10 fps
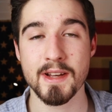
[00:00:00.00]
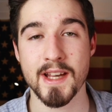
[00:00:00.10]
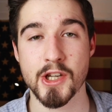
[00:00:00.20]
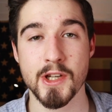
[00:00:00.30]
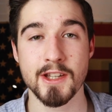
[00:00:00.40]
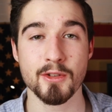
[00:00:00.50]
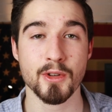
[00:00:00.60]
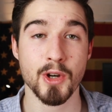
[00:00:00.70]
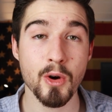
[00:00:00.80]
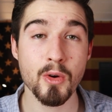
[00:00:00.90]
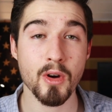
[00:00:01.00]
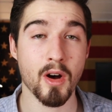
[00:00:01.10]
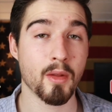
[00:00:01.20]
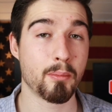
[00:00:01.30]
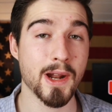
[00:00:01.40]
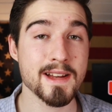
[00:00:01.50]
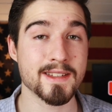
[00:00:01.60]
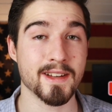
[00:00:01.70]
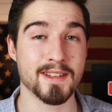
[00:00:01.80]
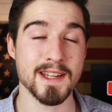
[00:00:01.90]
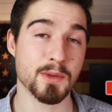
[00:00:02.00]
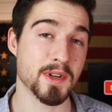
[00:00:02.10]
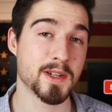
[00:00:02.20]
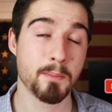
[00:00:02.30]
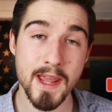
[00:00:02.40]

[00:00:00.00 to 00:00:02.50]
is actually to go on places in which